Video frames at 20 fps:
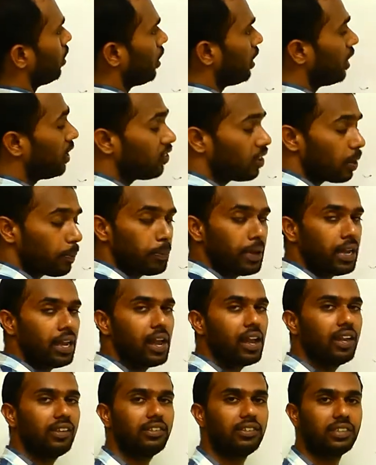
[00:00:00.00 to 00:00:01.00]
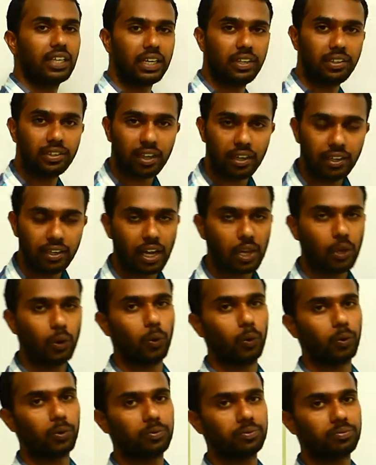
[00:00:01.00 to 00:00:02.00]
It is a p-n junction
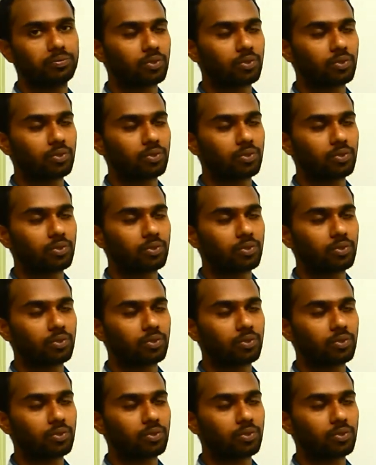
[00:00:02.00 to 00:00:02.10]
diode.